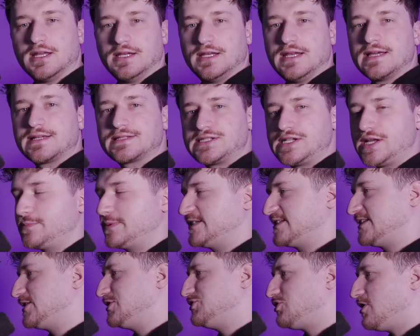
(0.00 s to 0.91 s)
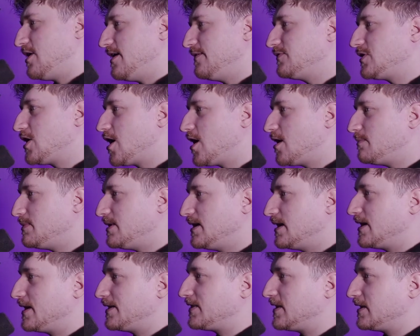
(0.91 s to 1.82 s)
Next up is the drive knob,
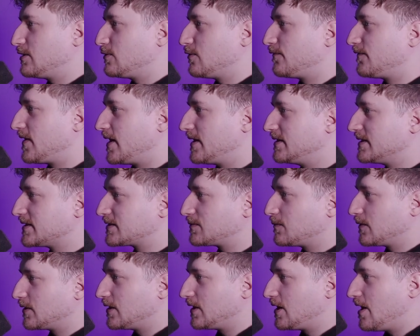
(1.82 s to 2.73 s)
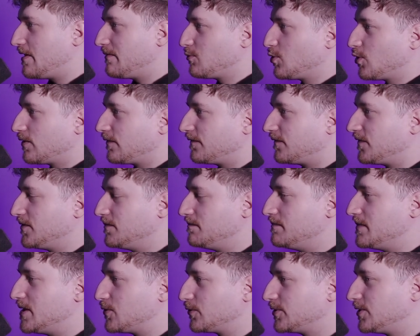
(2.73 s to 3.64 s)
and I think you'll find this one a lot more
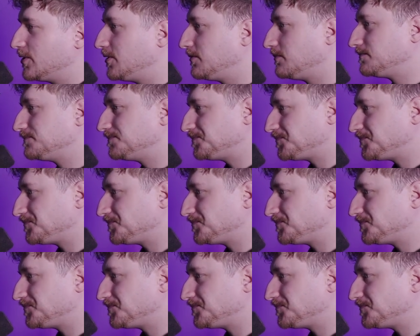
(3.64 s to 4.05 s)
familiar.